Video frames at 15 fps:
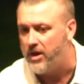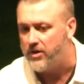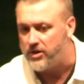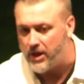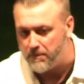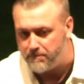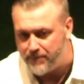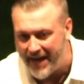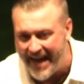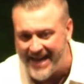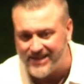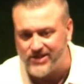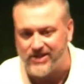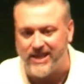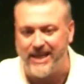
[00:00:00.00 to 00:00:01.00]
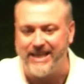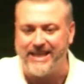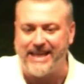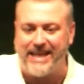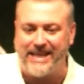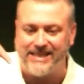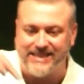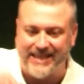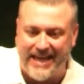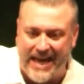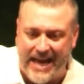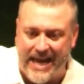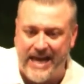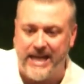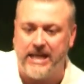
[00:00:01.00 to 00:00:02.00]
The basket is
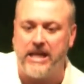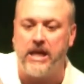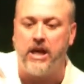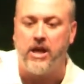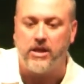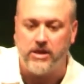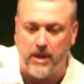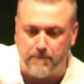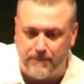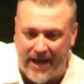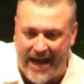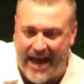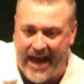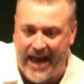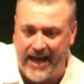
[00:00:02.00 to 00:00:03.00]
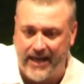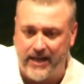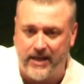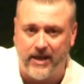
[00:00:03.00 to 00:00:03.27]
in the bag.